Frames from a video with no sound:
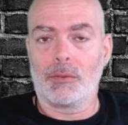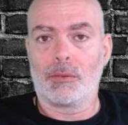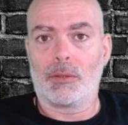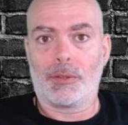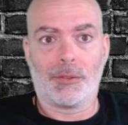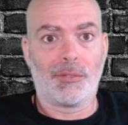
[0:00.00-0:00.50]

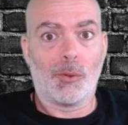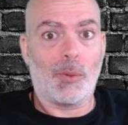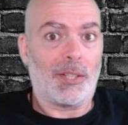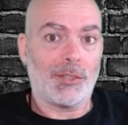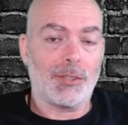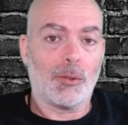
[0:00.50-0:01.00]
I don't even know why
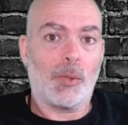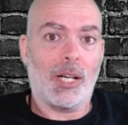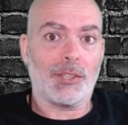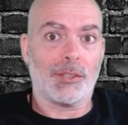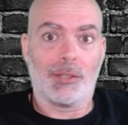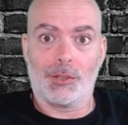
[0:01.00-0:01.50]
you're still
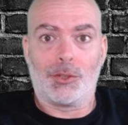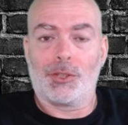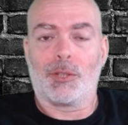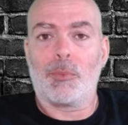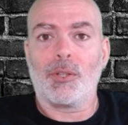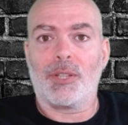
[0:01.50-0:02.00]
watching this. You should
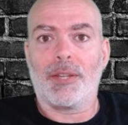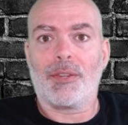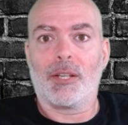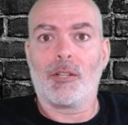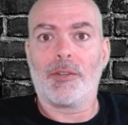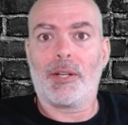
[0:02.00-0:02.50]
have bought that
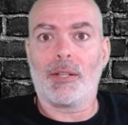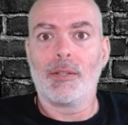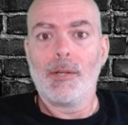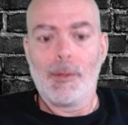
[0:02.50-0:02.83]
thing already.